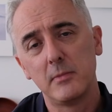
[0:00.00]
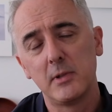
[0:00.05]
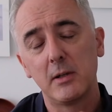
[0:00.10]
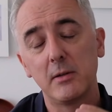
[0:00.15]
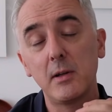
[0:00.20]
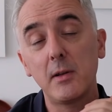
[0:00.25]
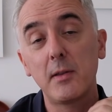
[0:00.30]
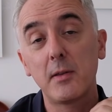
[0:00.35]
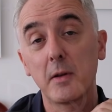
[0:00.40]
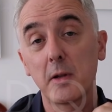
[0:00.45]
Now
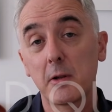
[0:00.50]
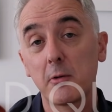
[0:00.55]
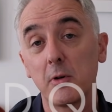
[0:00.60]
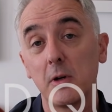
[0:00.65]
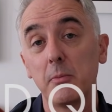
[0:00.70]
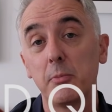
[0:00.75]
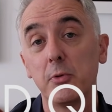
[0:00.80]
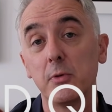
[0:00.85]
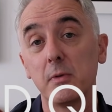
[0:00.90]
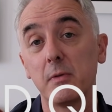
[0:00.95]
another thing that's quite
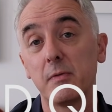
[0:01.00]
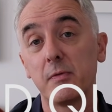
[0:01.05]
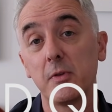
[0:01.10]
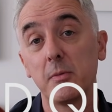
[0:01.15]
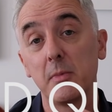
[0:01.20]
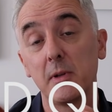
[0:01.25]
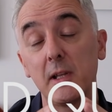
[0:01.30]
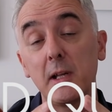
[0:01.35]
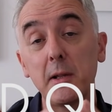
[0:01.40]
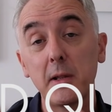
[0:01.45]
important
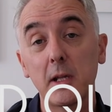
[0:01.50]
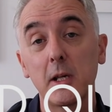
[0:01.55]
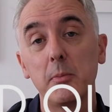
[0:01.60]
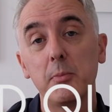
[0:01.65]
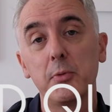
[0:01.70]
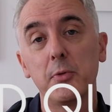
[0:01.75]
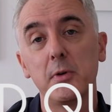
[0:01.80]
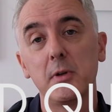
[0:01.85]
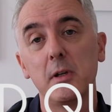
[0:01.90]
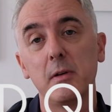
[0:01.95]
from a landscape
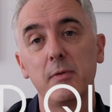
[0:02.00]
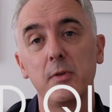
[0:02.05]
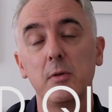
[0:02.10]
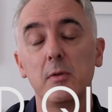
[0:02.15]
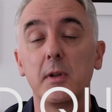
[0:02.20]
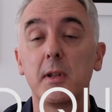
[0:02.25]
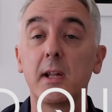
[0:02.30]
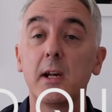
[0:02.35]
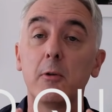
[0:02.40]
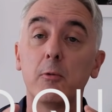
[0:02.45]
point of view
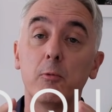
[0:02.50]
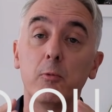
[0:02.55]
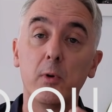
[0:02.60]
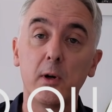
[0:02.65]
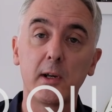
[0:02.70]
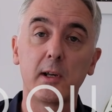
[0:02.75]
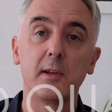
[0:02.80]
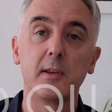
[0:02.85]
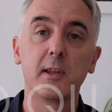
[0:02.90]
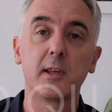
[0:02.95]
is how
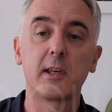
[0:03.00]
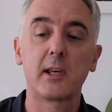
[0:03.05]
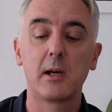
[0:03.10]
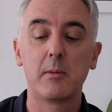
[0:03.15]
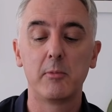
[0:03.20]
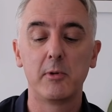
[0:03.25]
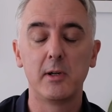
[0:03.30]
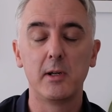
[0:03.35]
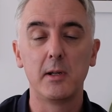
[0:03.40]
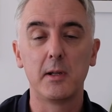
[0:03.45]
rugged the
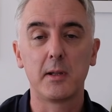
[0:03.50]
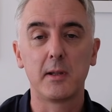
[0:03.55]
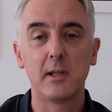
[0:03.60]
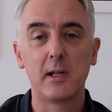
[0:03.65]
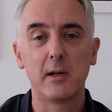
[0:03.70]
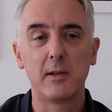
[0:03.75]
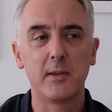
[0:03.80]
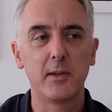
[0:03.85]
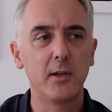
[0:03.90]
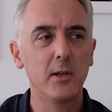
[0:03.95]
camera is.
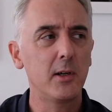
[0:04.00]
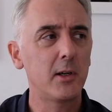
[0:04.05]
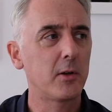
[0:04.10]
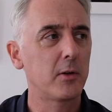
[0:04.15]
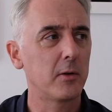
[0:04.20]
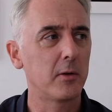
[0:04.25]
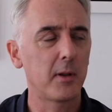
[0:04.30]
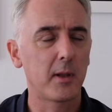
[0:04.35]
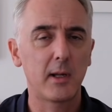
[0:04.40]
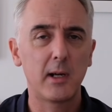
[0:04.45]
Now the
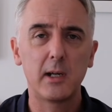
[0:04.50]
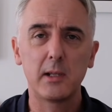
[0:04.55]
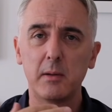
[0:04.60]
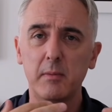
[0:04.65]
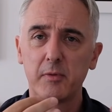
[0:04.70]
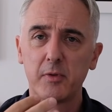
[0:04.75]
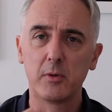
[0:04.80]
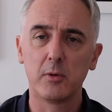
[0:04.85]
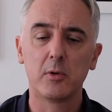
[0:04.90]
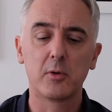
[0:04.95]
Nikons, I had them
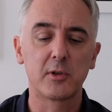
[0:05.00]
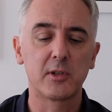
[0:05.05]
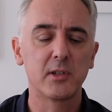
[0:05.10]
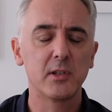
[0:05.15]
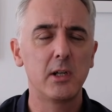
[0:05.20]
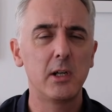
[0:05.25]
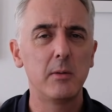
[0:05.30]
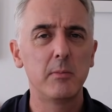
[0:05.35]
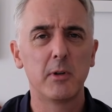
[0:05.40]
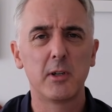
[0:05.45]
for a long
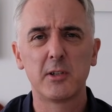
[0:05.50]
time.